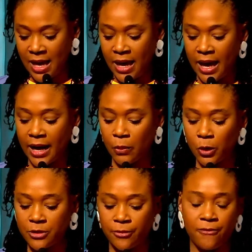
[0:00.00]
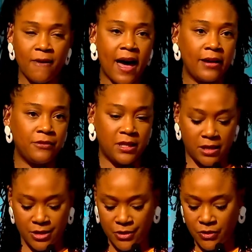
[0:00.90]
And I worked for 5
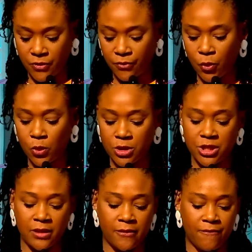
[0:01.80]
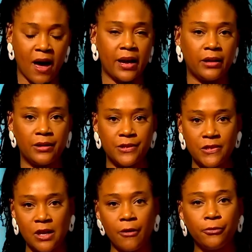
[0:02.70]
years, forged in the fires
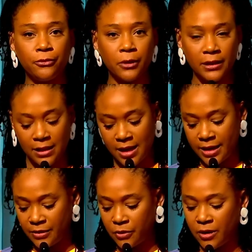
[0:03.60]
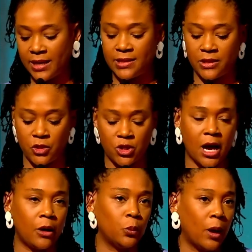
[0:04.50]
of frontline crisis
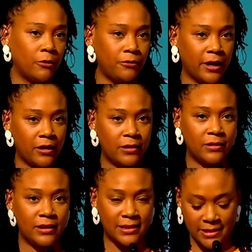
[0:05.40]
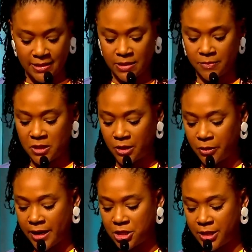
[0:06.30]
child welfare and systems
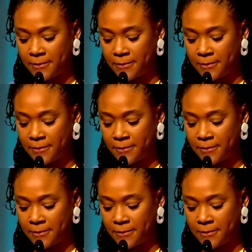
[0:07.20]
integration.